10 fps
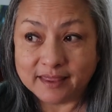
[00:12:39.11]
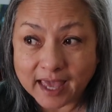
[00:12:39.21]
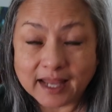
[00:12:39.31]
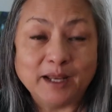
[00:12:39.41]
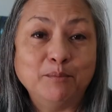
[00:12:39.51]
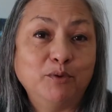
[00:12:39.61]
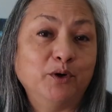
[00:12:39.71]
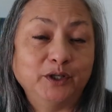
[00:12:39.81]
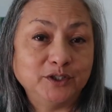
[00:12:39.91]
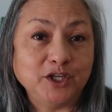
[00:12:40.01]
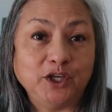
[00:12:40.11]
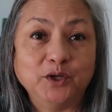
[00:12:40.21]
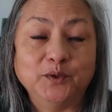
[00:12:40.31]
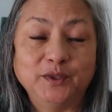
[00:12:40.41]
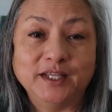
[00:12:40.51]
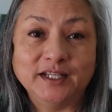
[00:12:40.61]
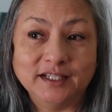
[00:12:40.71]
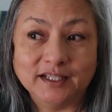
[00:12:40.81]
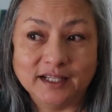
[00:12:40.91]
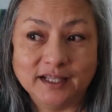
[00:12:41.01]
that important to you,
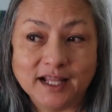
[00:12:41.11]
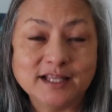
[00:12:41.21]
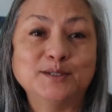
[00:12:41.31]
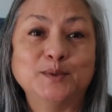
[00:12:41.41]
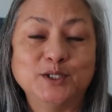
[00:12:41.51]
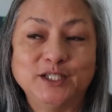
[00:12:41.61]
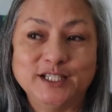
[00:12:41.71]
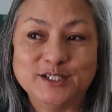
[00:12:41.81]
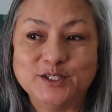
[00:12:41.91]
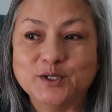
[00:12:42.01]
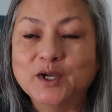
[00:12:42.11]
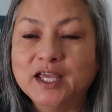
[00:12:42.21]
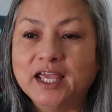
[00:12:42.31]
then then that's what you need to do.